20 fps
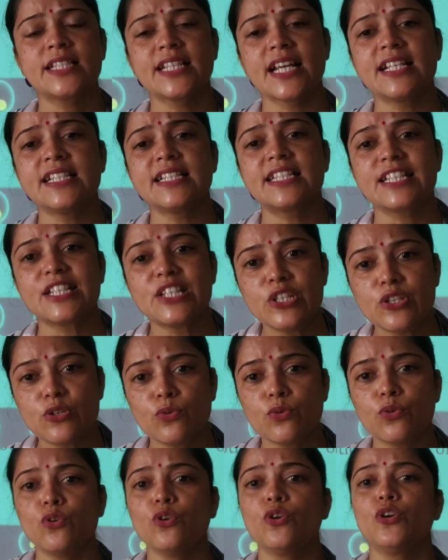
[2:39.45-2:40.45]
cells
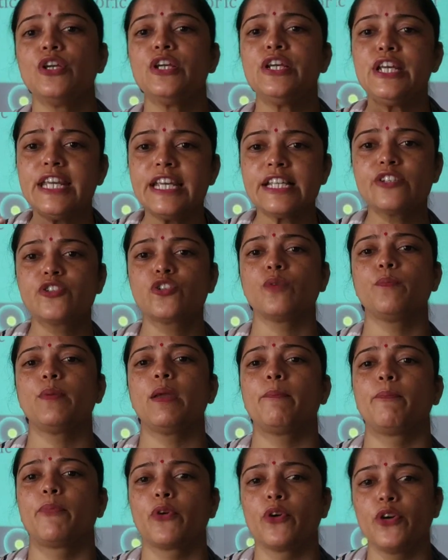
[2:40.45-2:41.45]
need to be
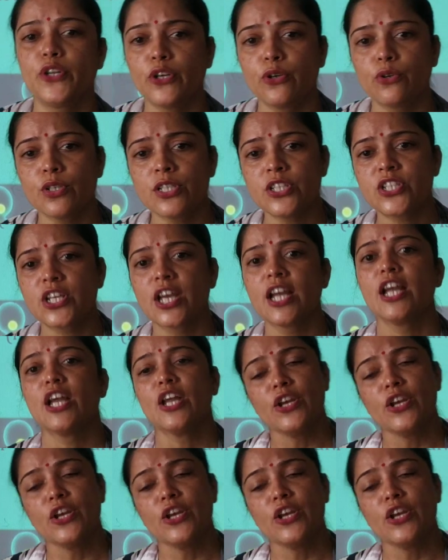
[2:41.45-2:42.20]
produced?